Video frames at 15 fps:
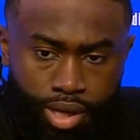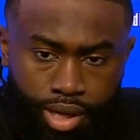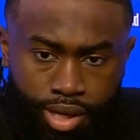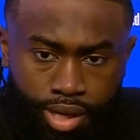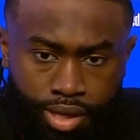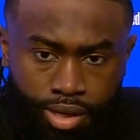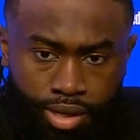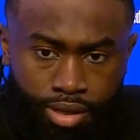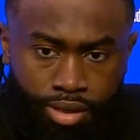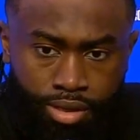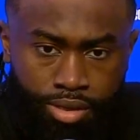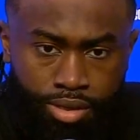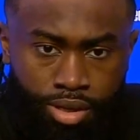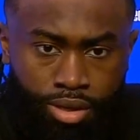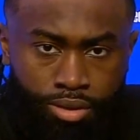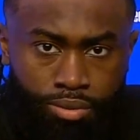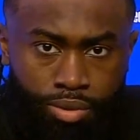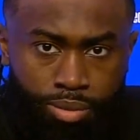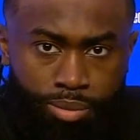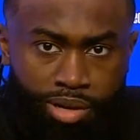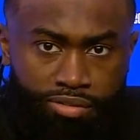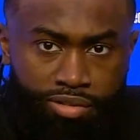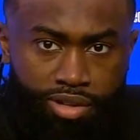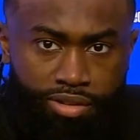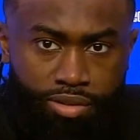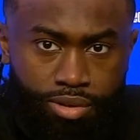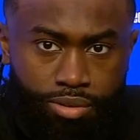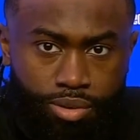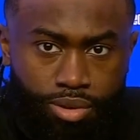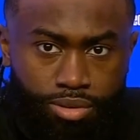And, you know, one of my
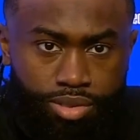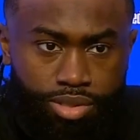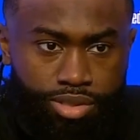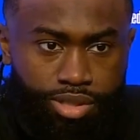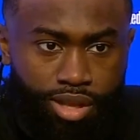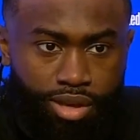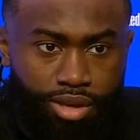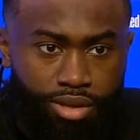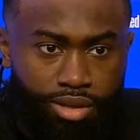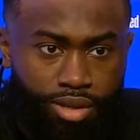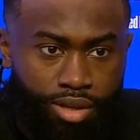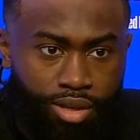favorite quotes is like,